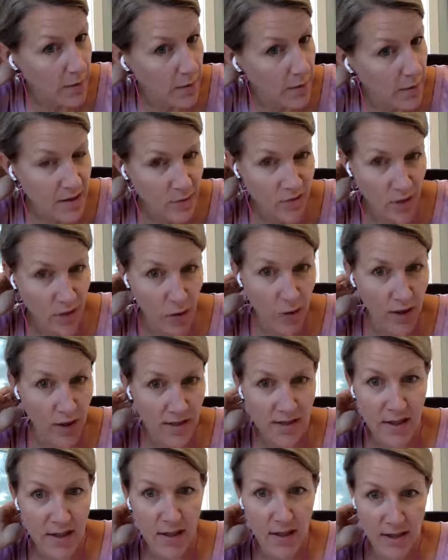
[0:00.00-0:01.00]
his name's
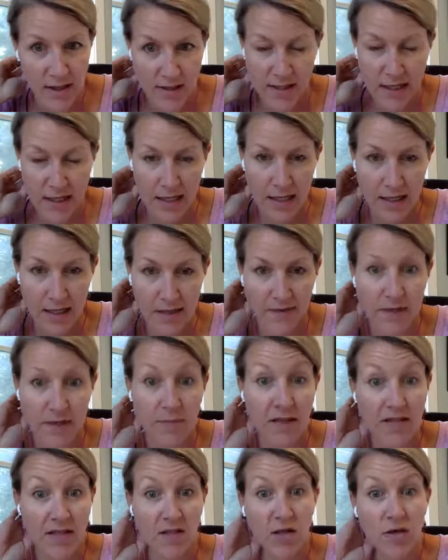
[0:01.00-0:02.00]
Raul Escalante. He lives
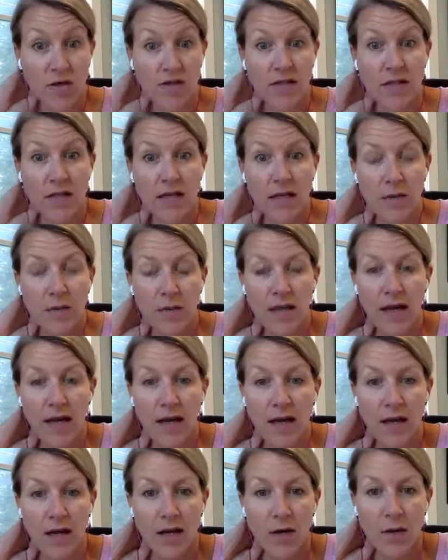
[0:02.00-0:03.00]
in Mexico City. We
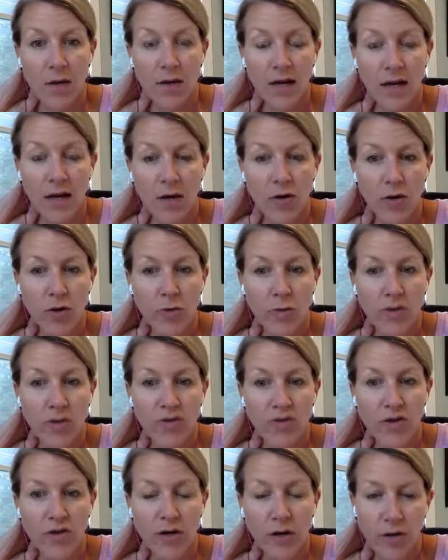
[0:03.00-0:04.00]
had a group
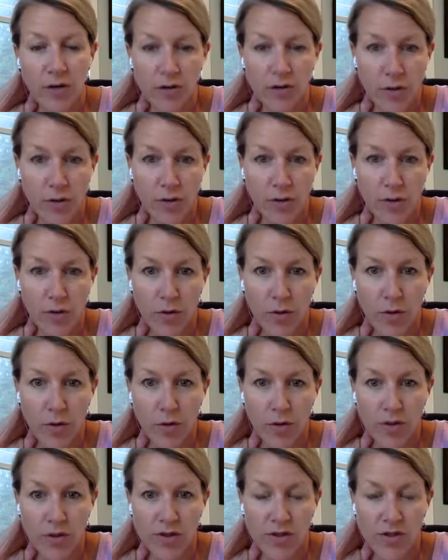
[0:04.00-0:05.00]
of trainers go through the
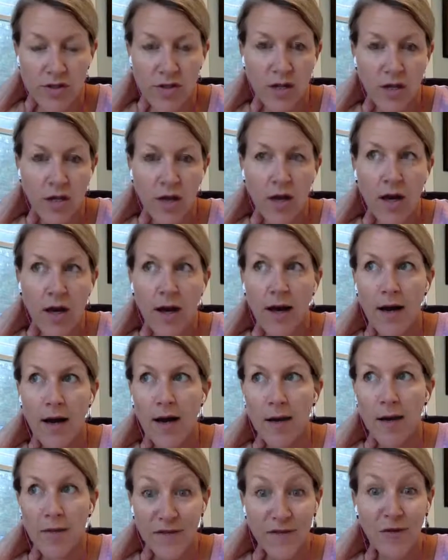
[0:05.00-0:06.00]
course
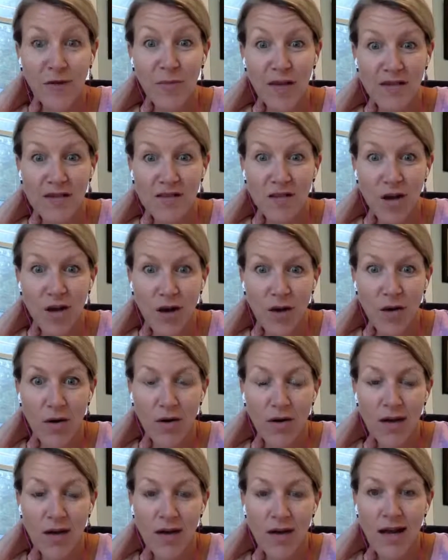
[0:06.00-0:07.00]
a few months
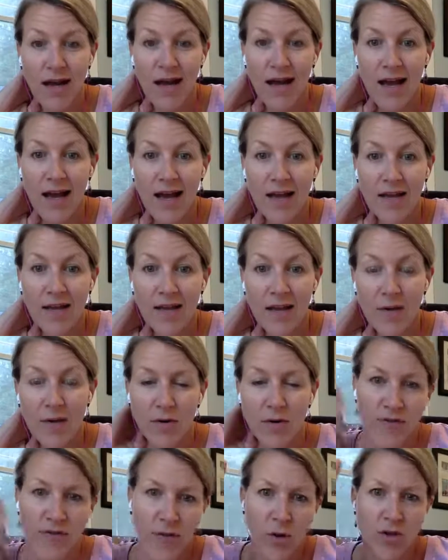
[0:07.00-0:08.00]
ago, and they
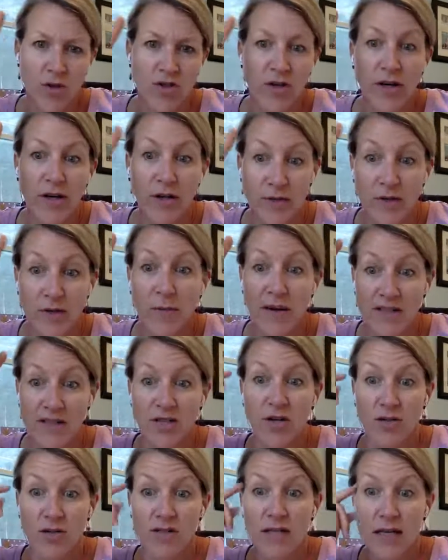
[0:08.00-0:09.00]
were 4 trainers for
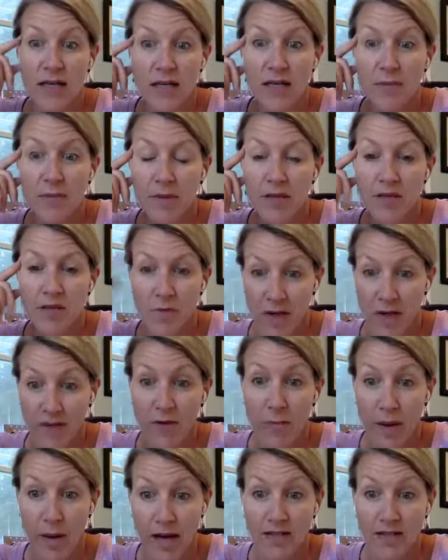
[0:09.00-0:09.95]
Mexico City, because we have a